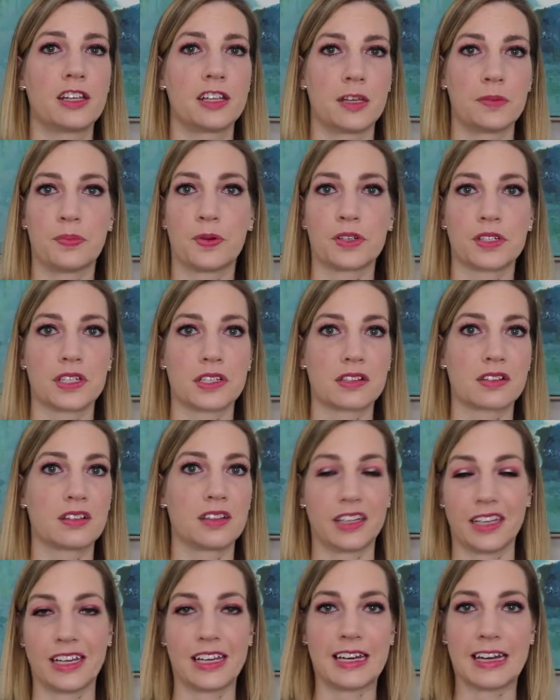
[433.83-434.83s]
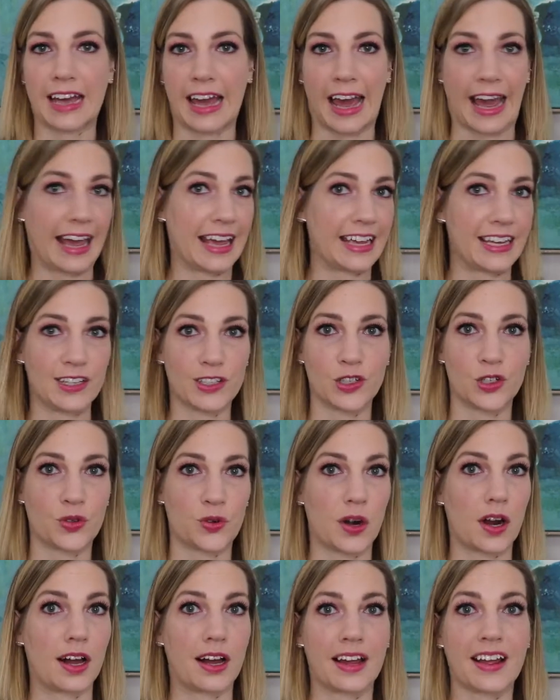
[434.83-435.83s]
The brush is clean and
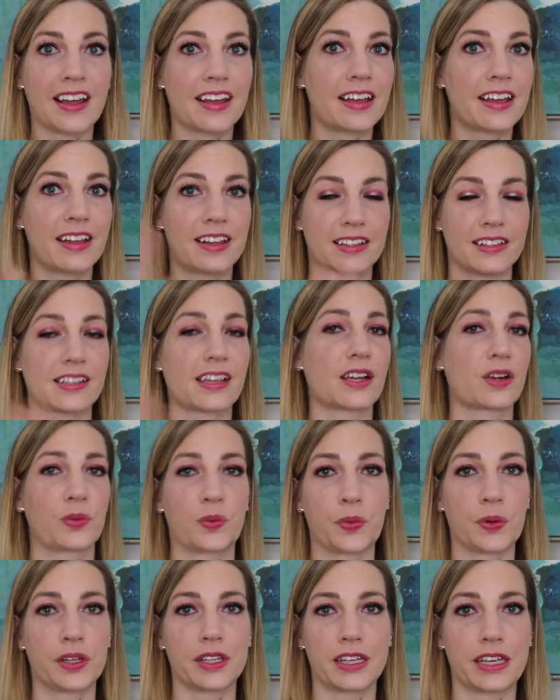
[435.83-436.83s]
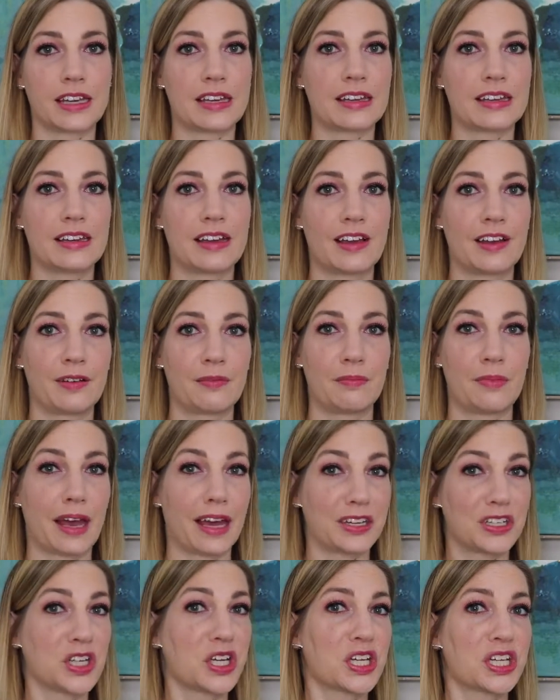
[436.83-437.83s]
dry. It's like really
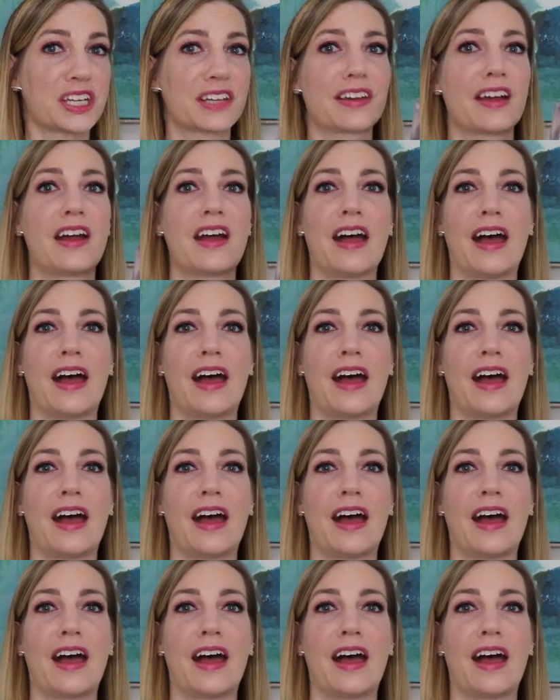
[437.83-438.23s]
magic.